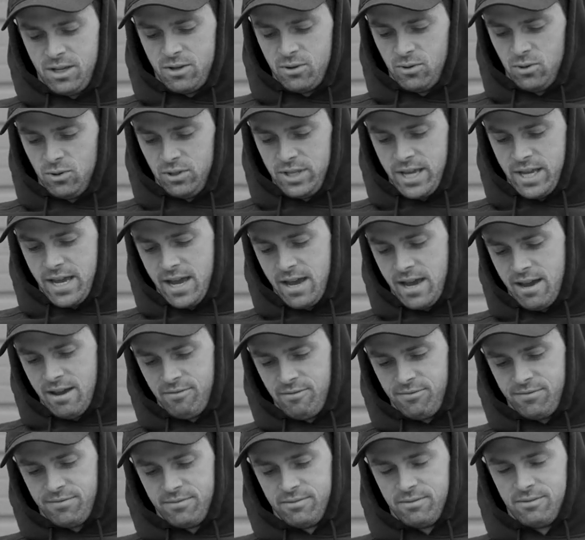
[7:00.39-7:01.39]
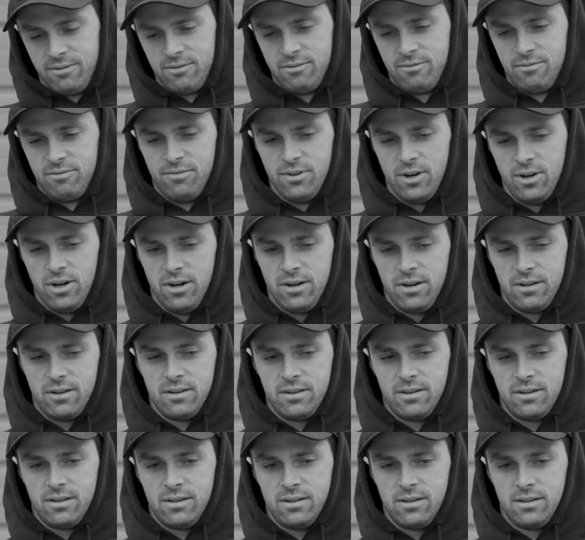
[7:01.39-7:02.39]
cool to have vert
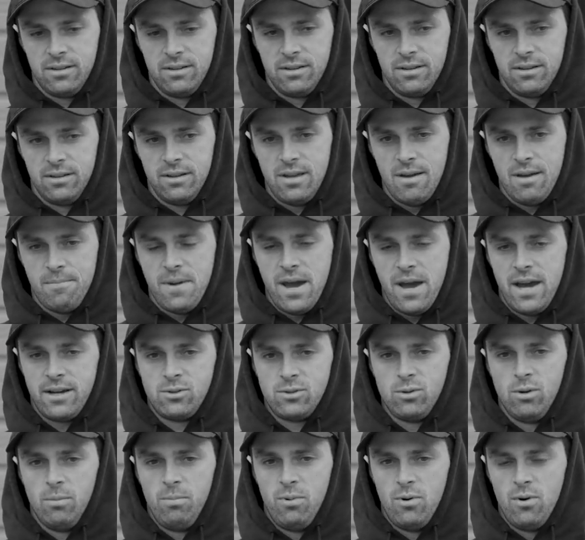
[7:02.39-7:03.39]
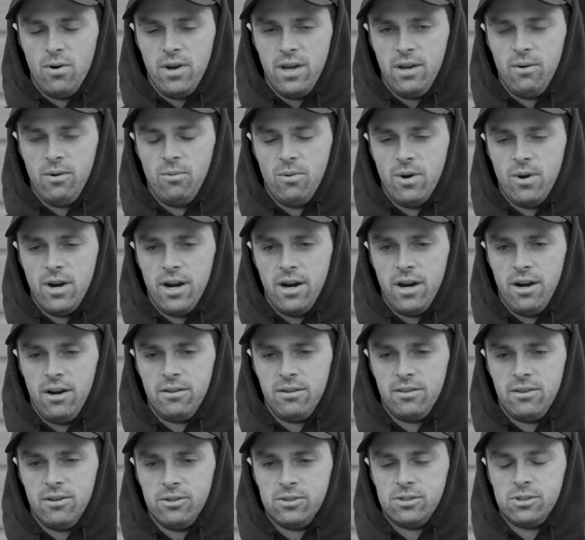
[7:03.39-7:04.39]
get back to a point where
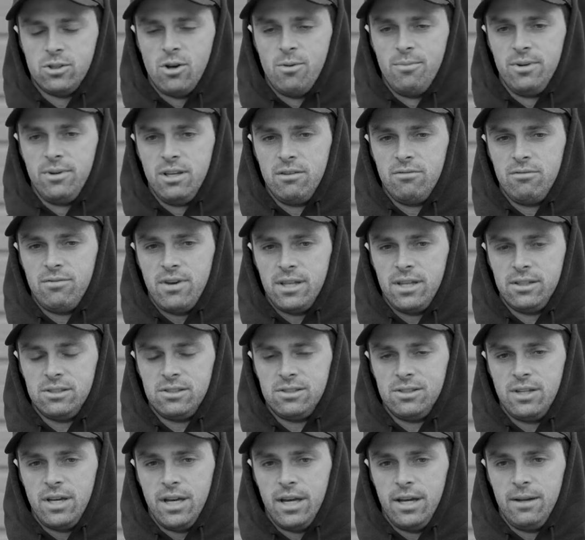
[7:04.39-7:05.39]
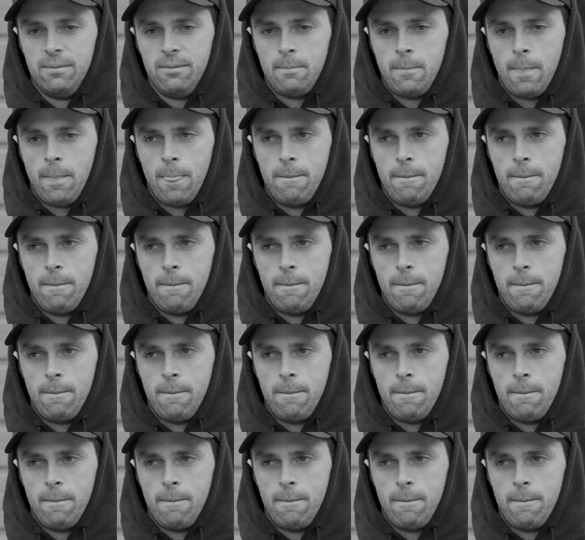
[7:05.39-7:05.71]
there's so many events that